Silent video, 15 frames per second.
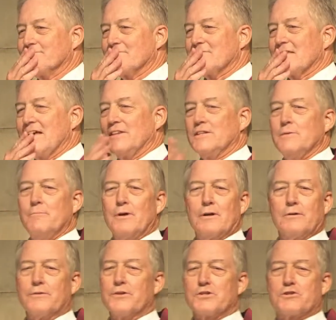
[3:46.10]
In the middle
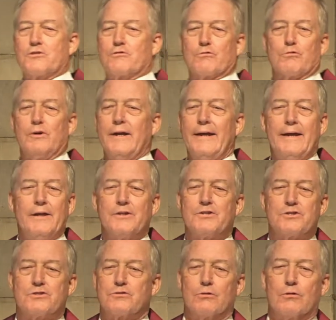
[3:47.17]
of this grand
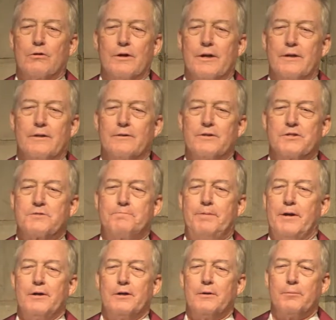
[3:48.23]
story, this
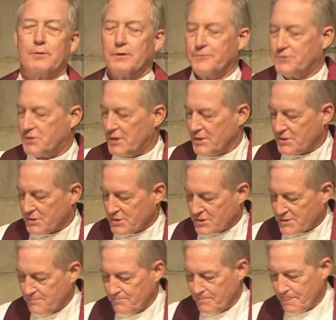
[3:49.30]
parable of Jesus,
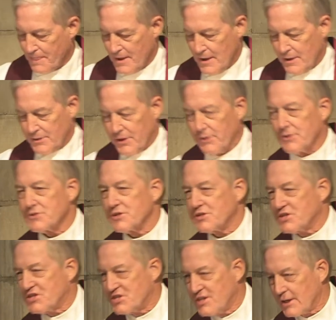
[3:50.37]
there is a
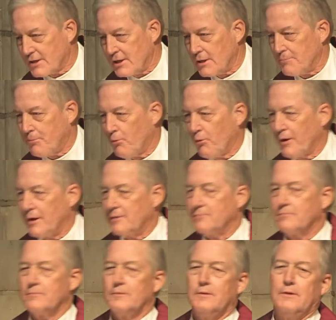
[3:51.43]
sticking point.
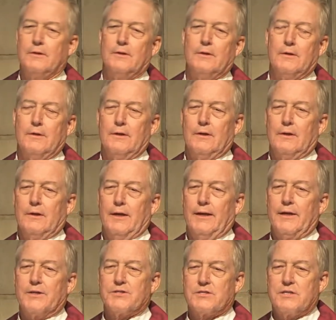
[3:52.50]
And
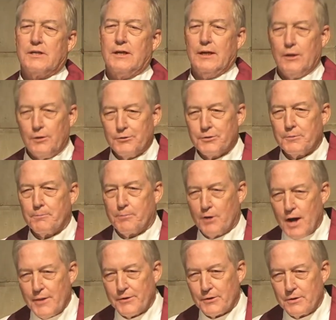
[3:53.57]
it's the elder
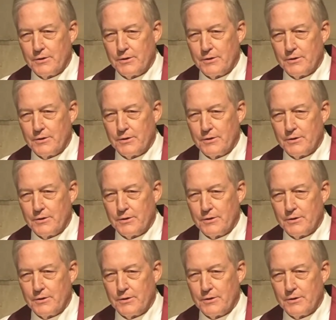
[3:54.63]
brother.